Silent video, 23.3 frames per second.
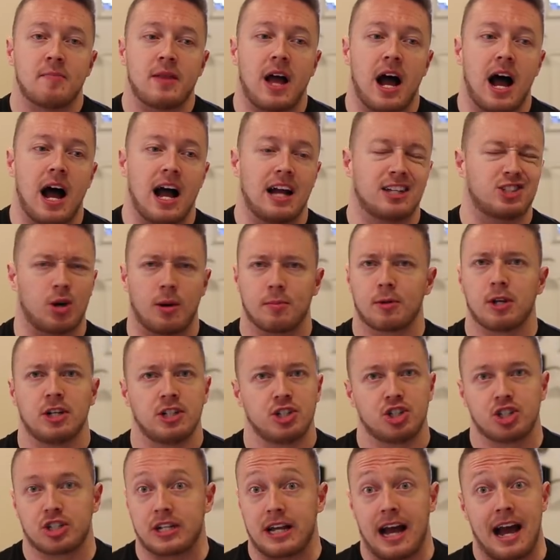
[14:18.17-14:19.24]
So I'm
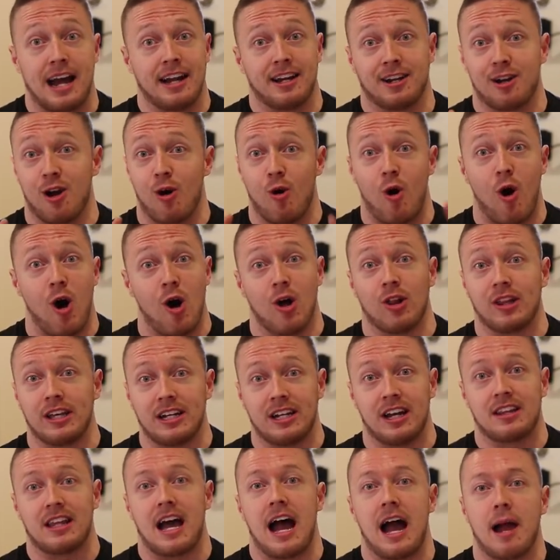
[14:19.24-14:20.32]
gonna just kind of go all
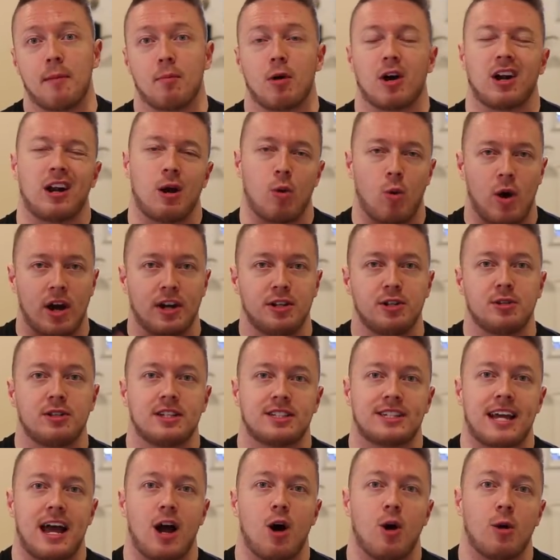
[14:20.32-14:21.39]
in on the high bar, and I wanna do
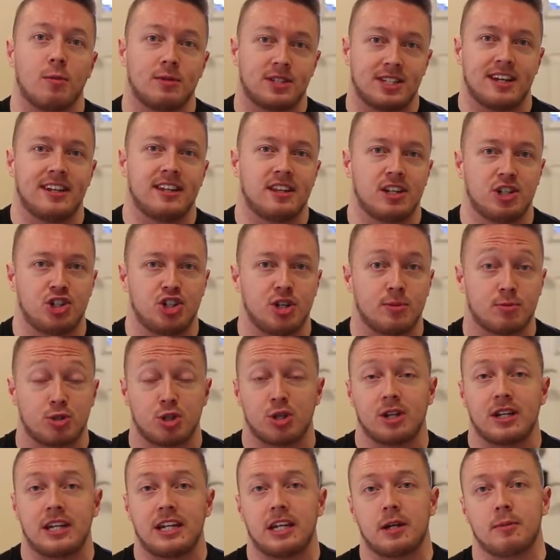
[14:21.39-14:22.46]
this at home instead in the gym so
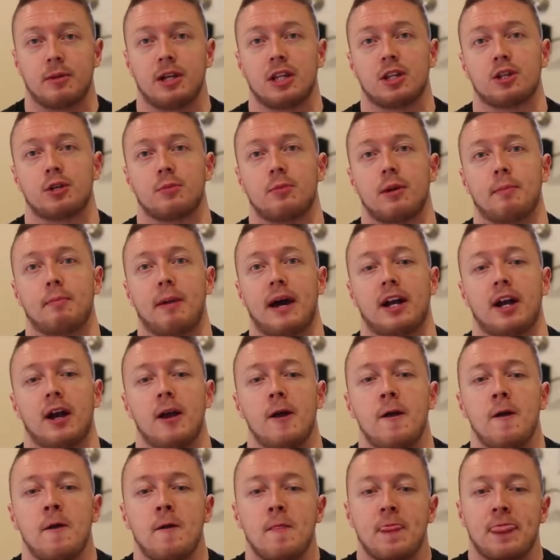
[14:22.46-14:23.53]
you could hear me a little bit better.
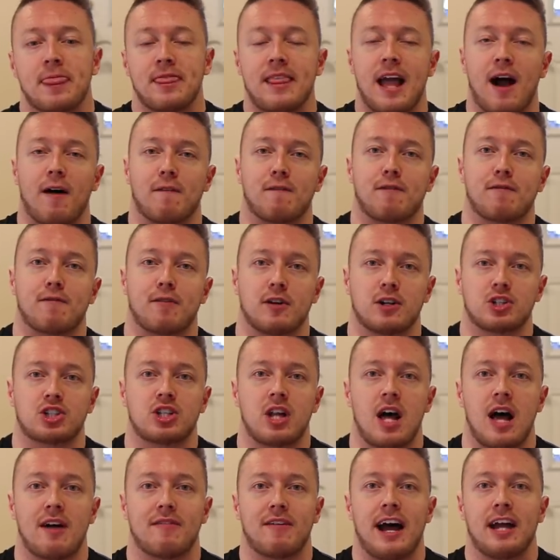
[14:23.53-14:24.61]
Now, first
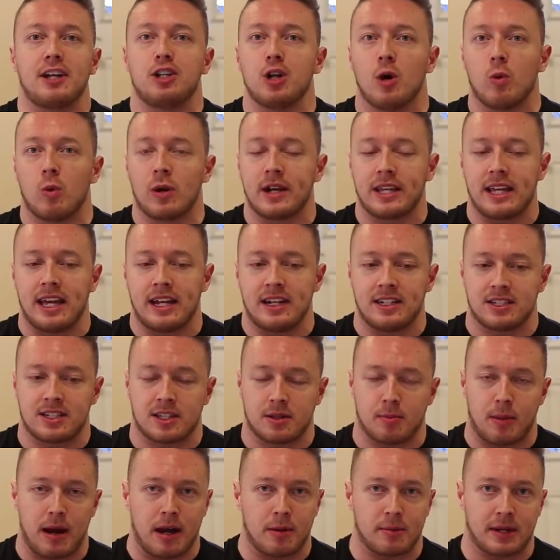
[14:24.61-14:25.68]
off, I don't want to get into
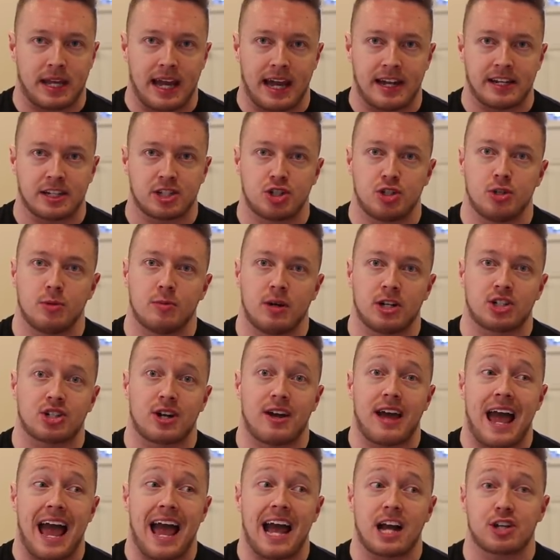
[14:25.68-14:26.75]
the biomechanics too much.
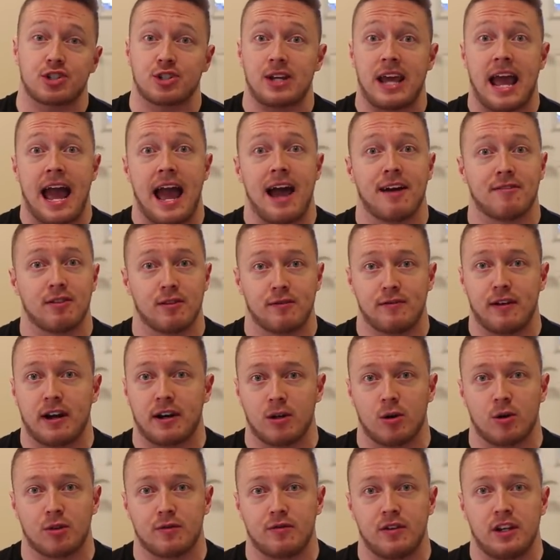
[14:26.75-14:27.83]
I actually have a
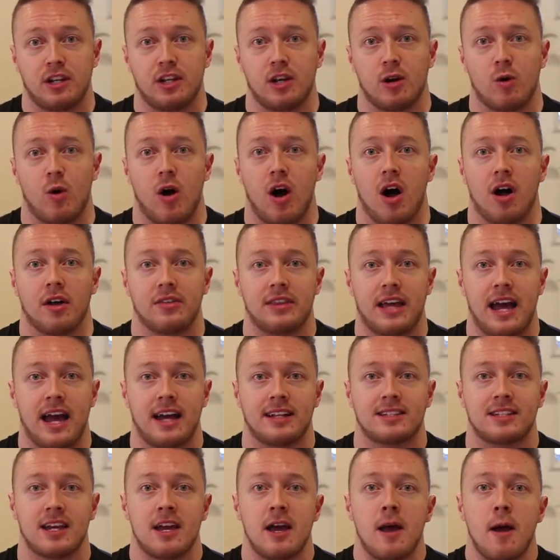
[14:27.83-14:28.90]
very old video on
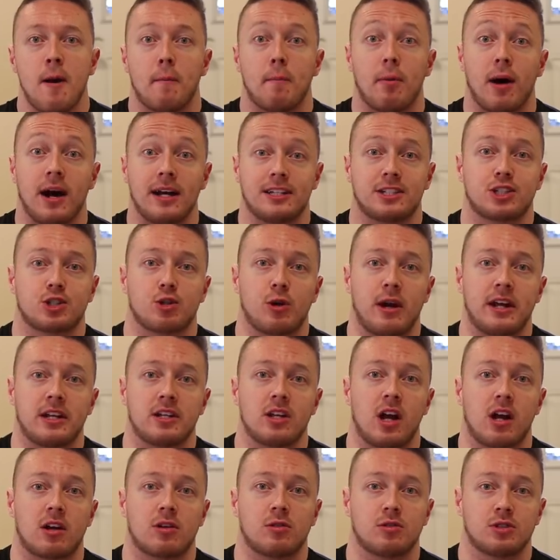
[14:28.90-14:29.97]
that, but Greg
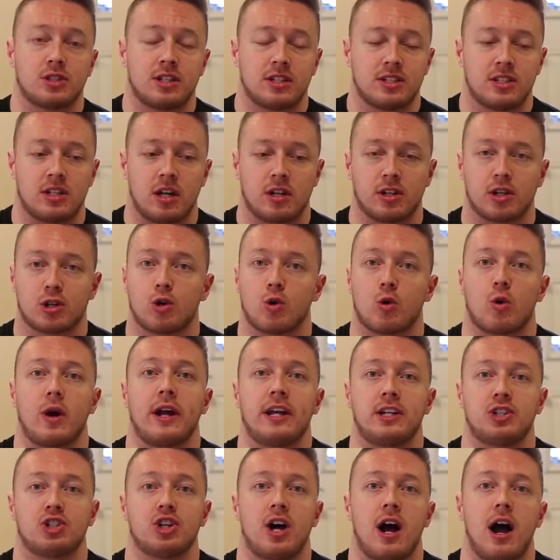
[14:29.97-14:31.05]
Knuckles has done a
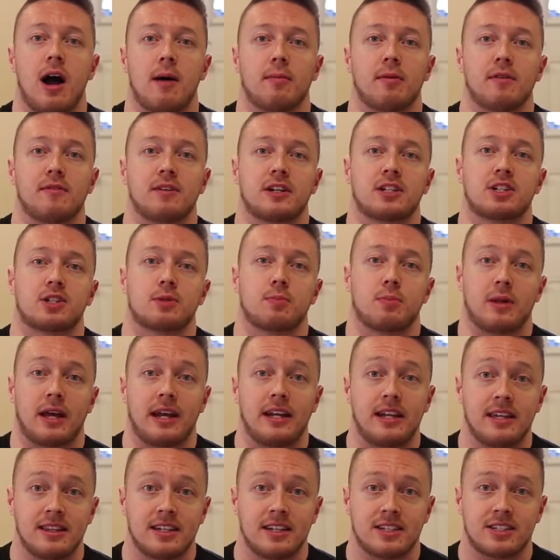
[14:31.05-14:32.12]
great job of
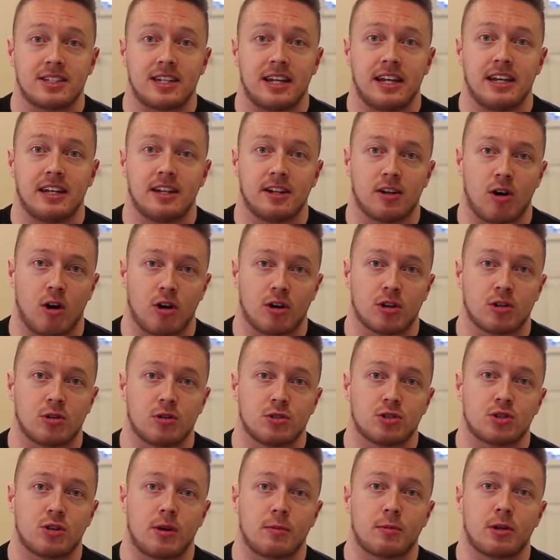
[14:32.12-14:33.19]
explaining this in an
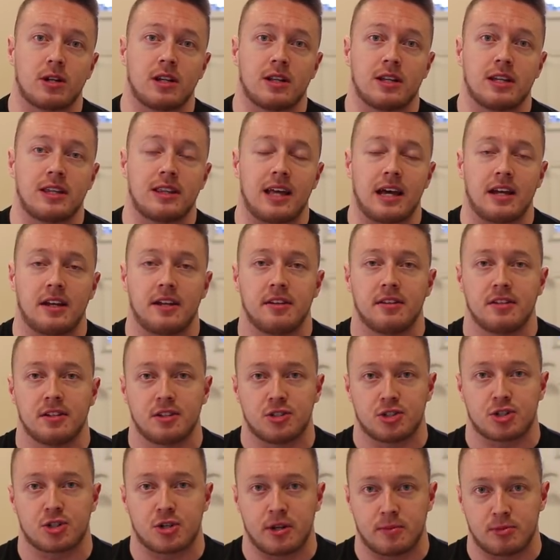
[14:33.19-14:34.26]
article, so I'm going to link that in the
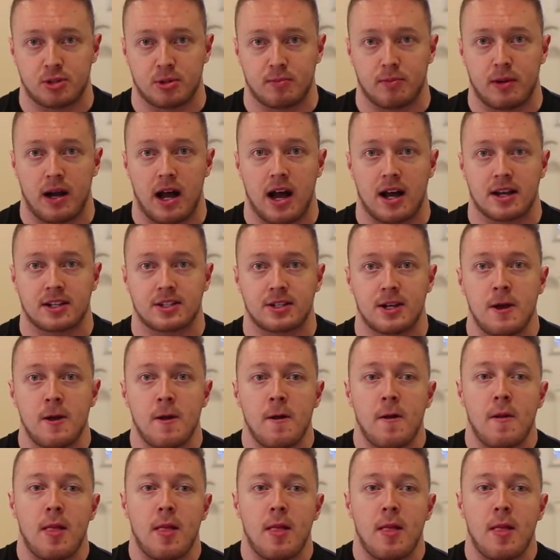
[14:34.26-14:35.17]
description box.